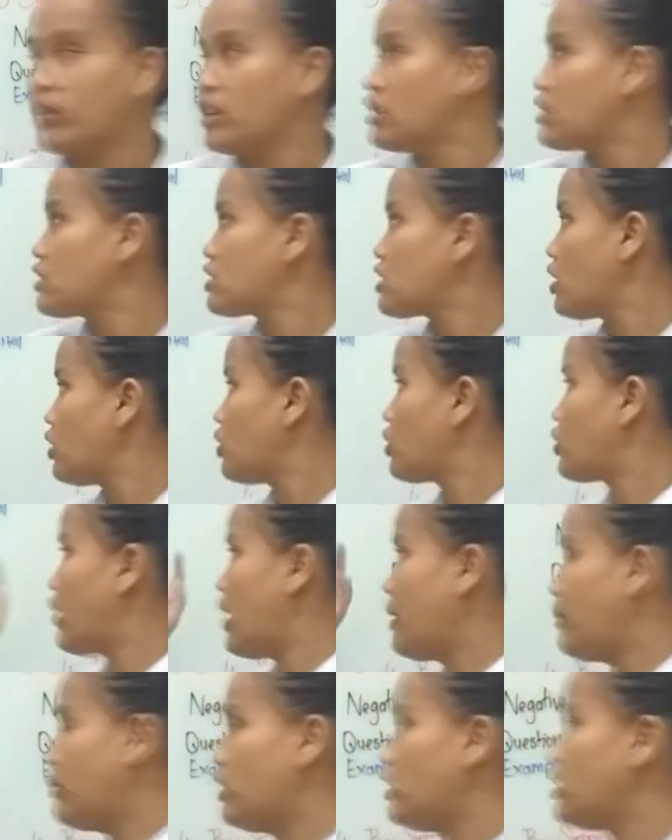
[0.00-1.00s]
So
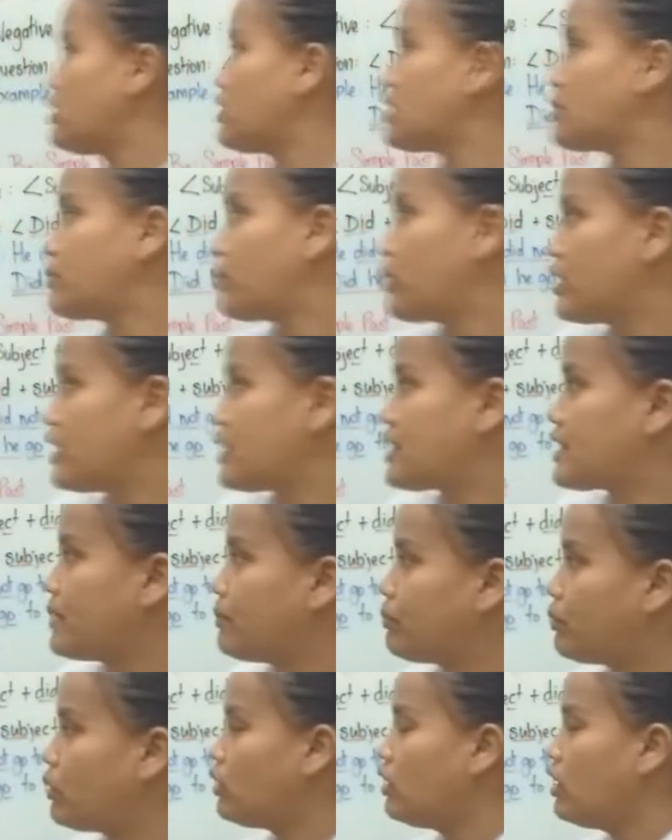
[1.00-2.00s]
grammars is pretty
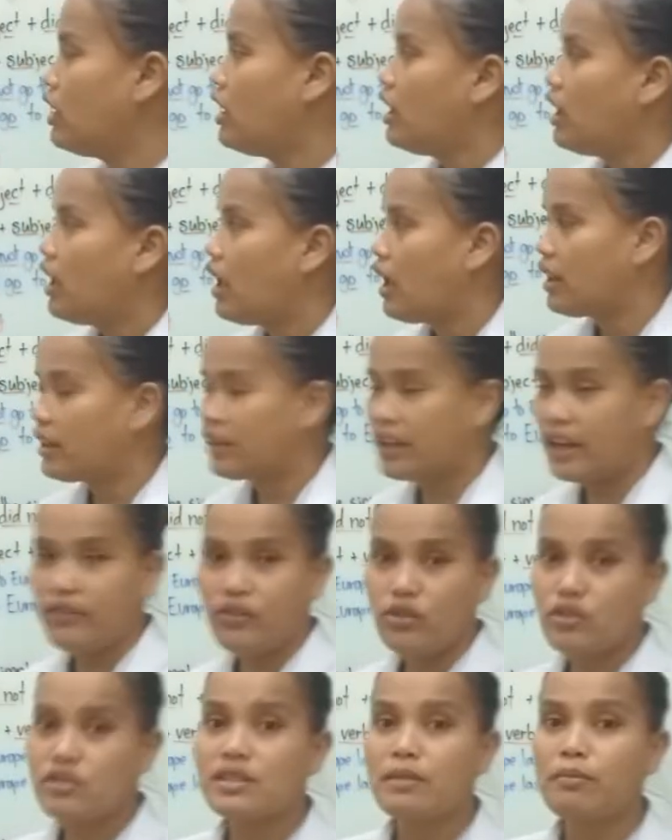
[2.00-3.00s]
simple. I'll give
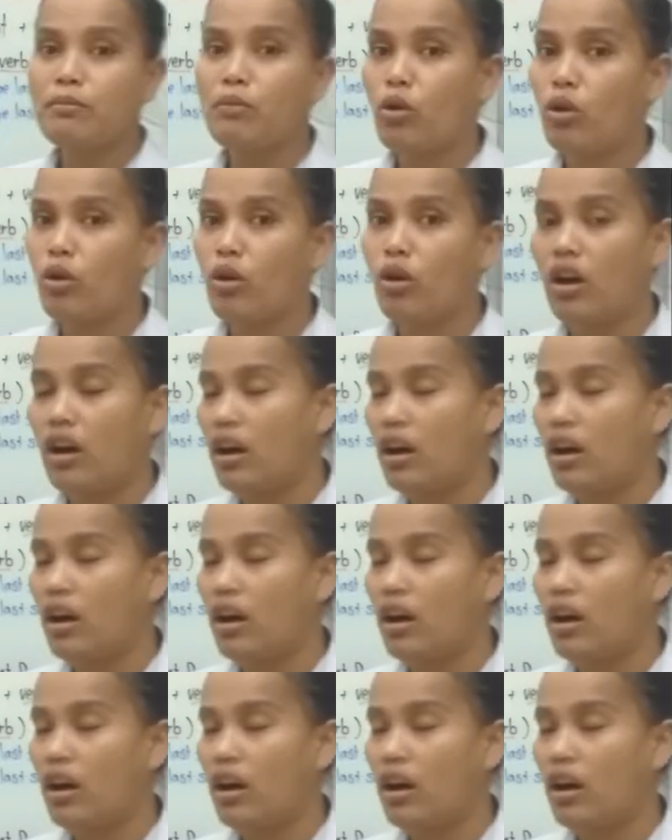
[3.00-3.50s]
you some more